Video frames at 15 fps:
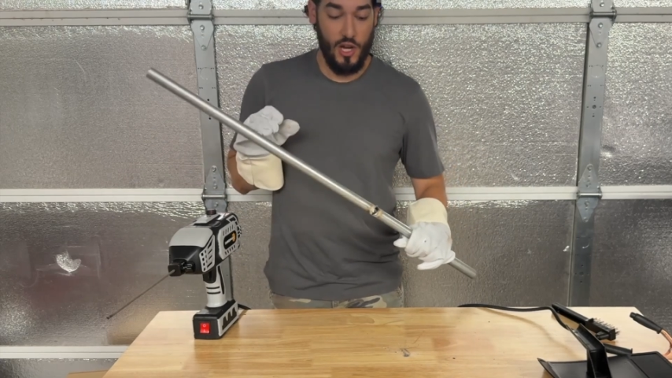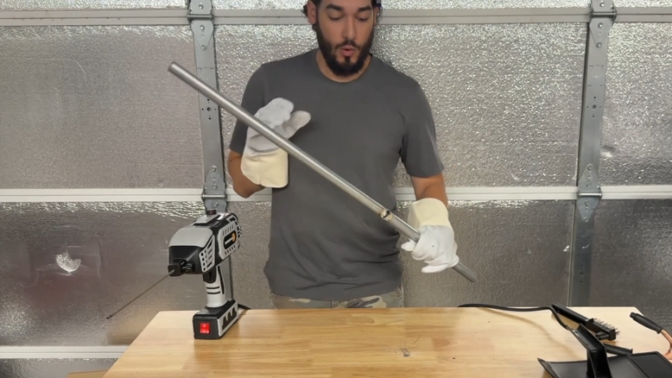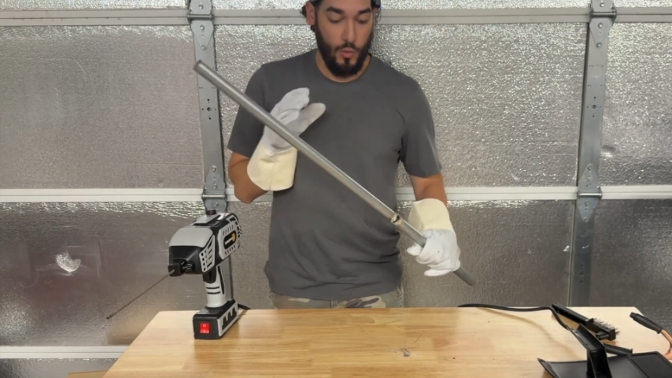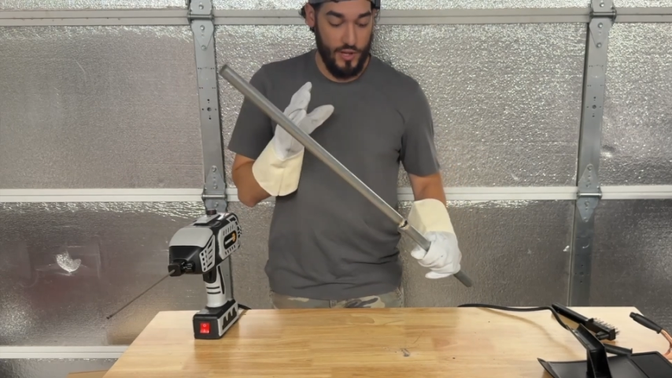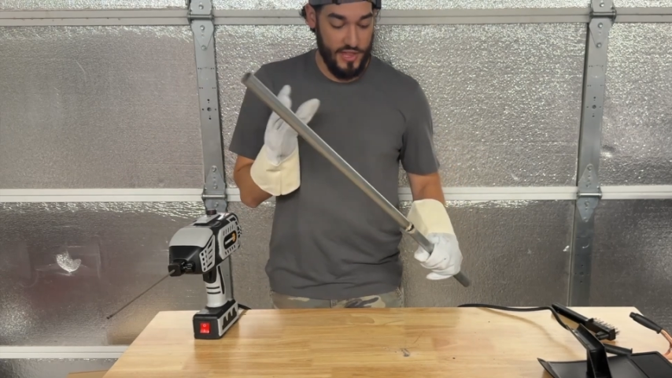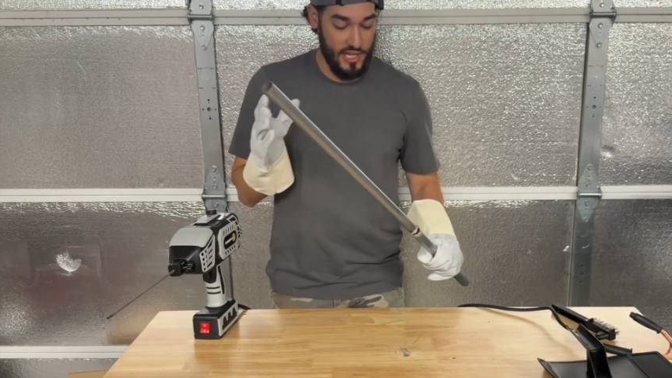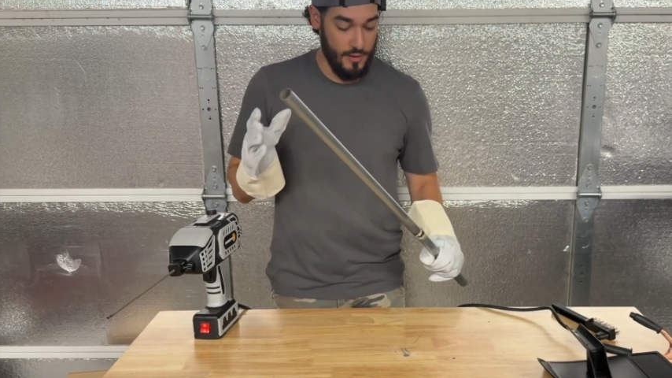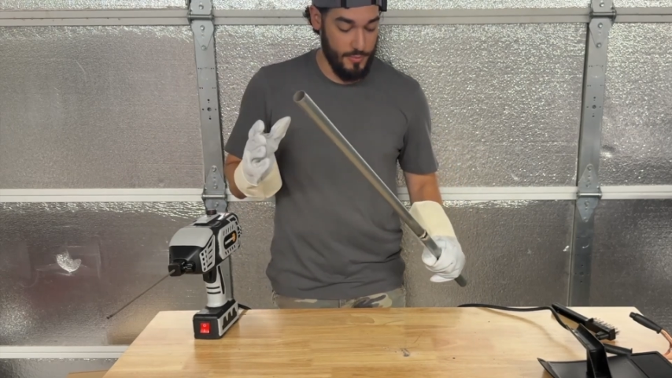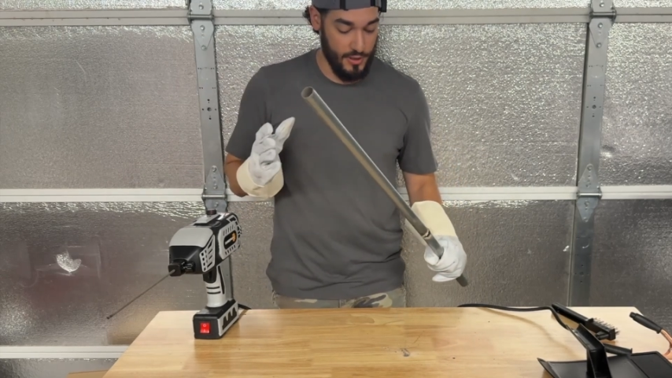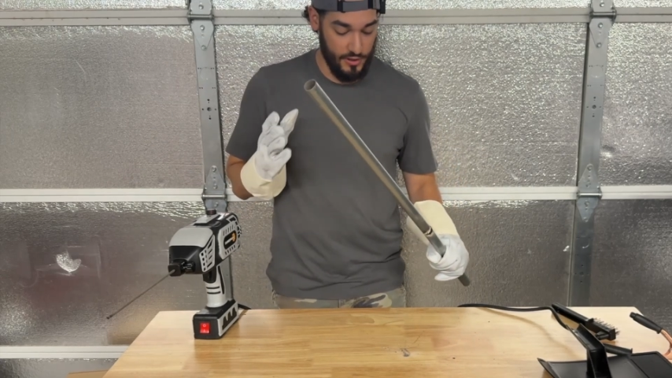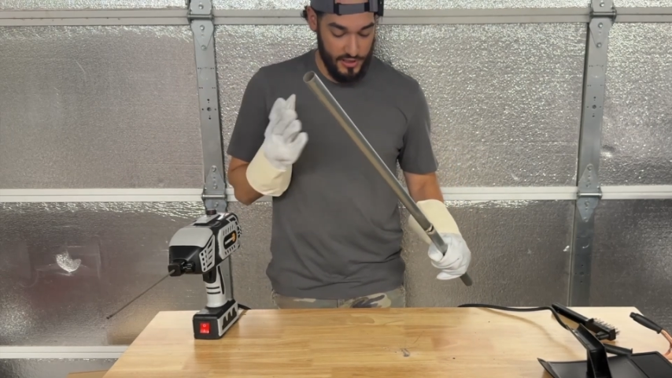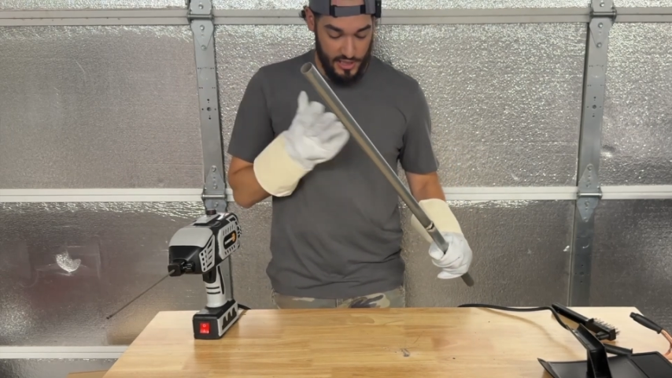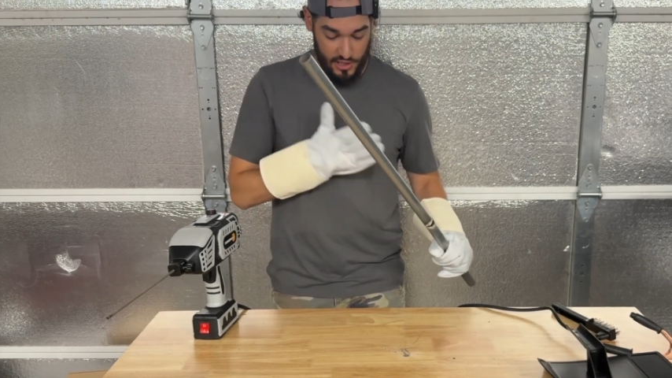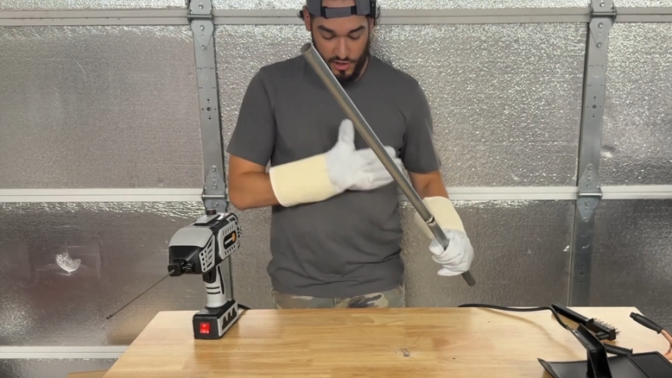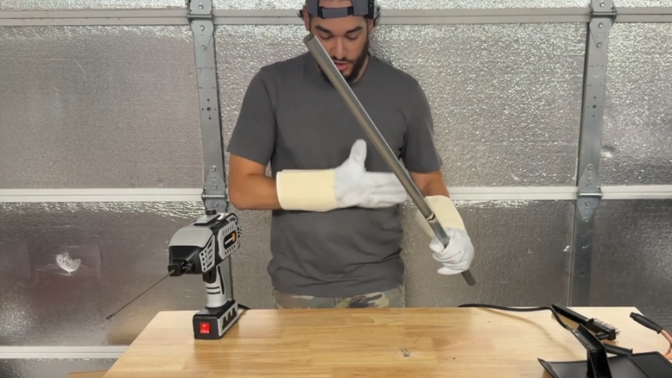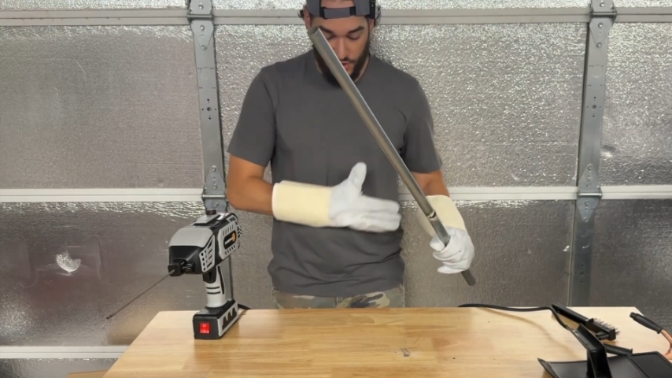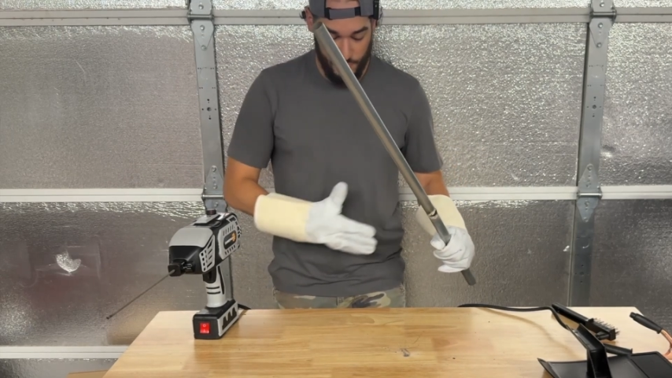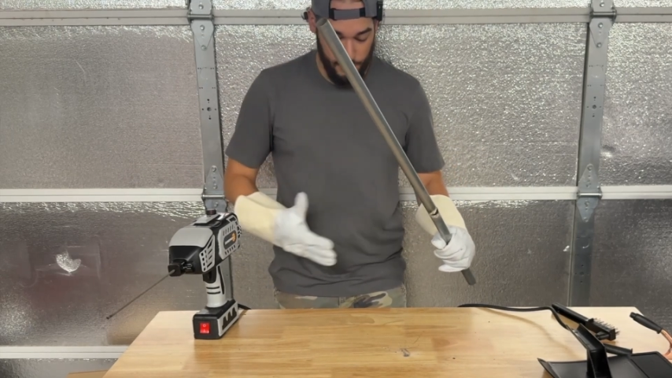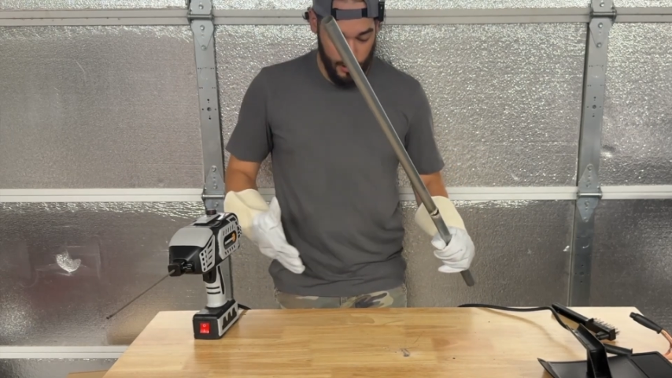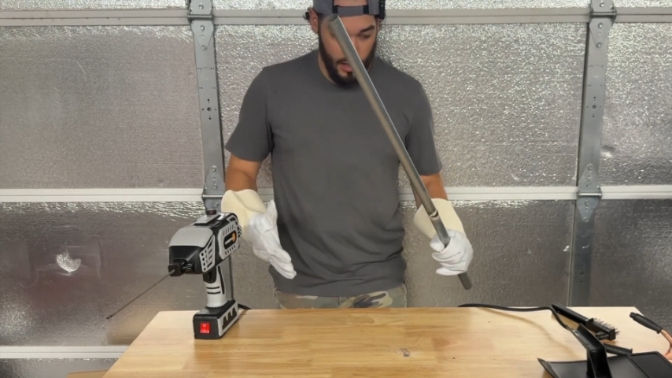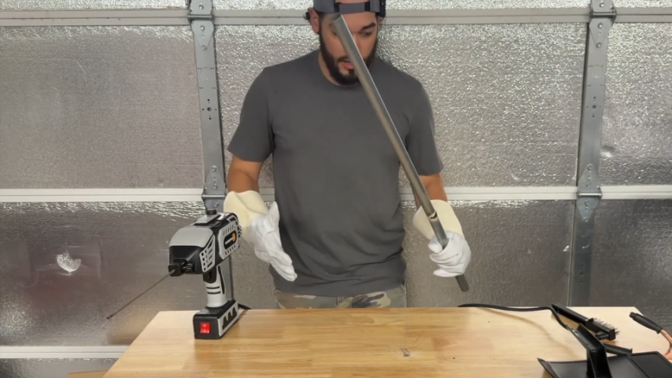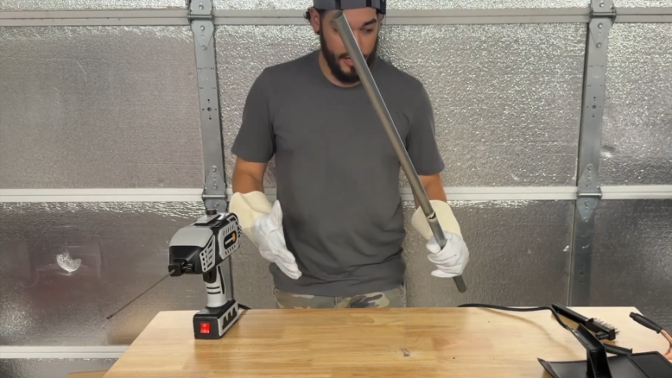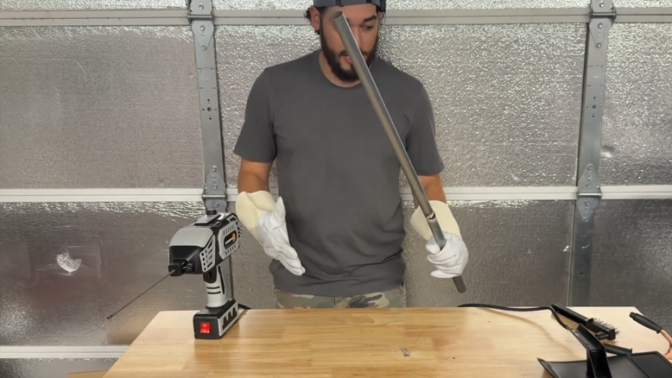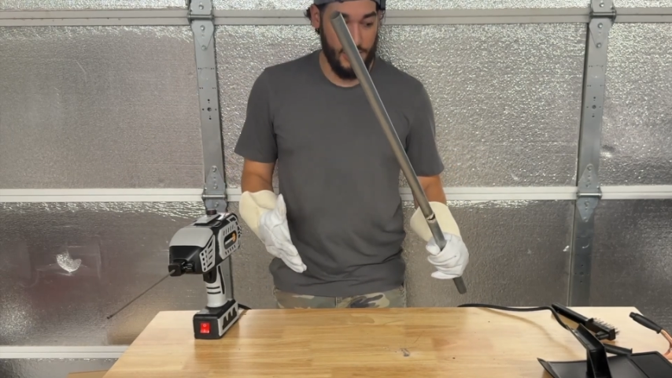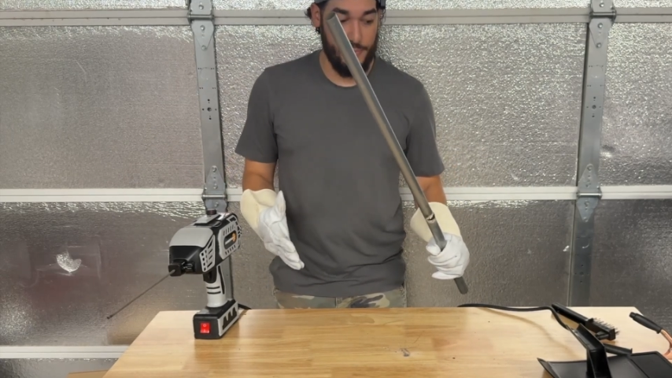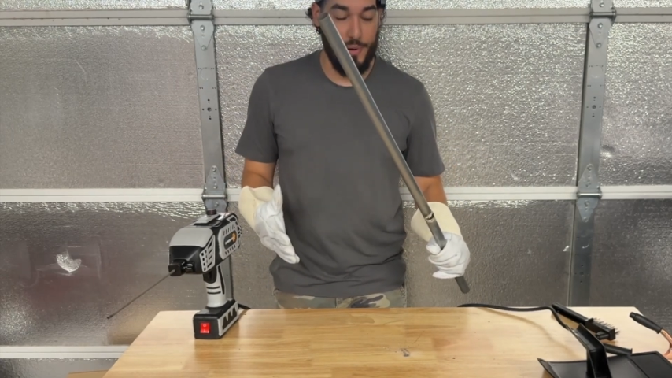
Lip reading: with the ability to just plug into